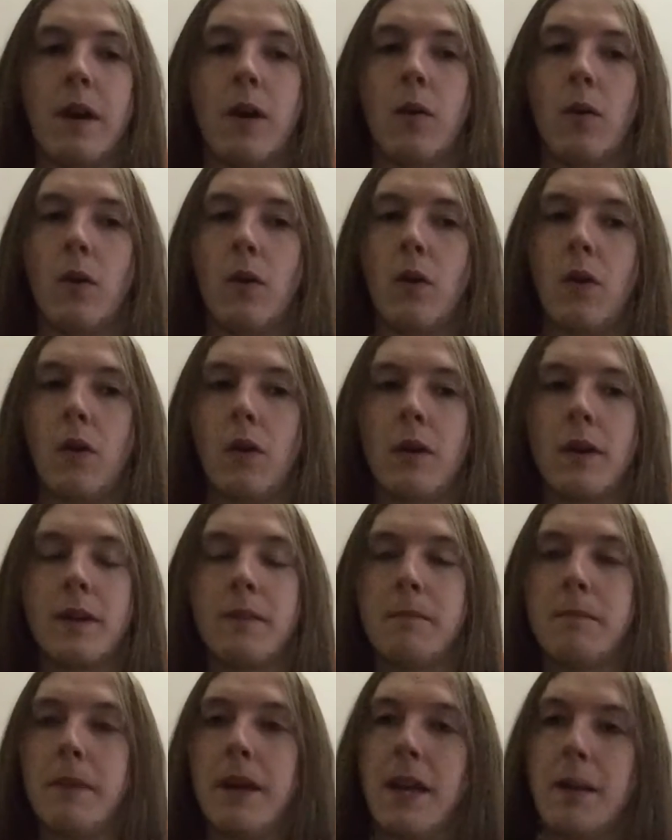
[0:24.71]
how long
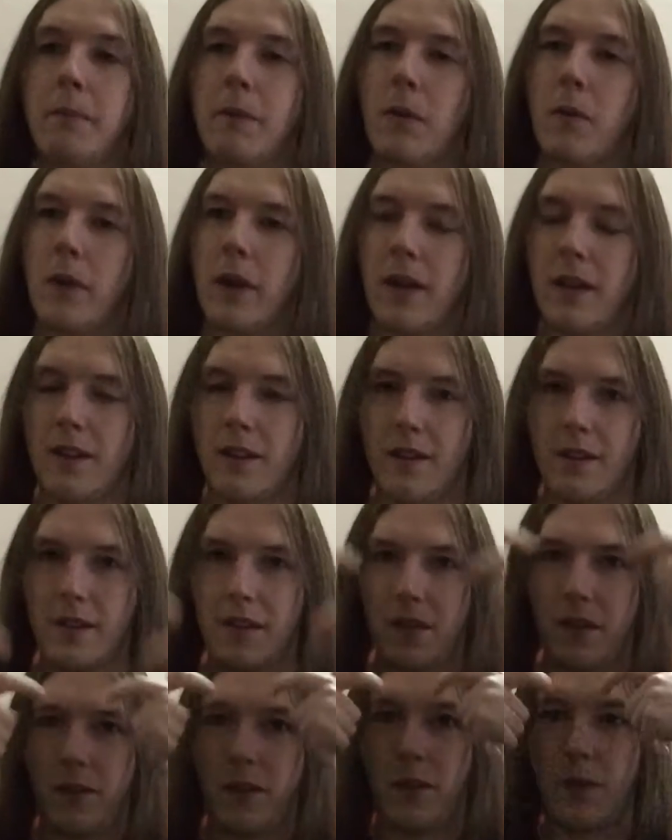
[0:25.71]
it's made me wait and
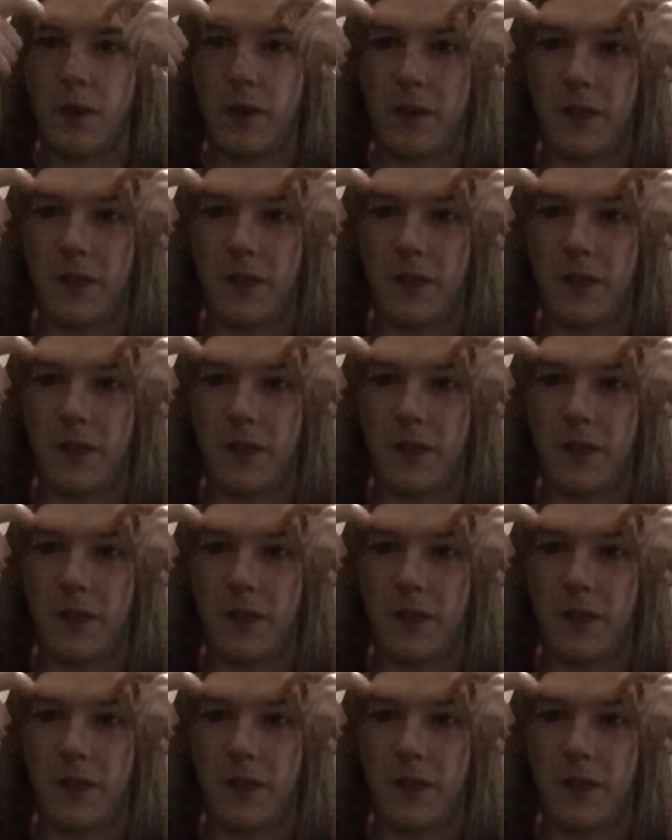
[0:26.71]
stuff, you know.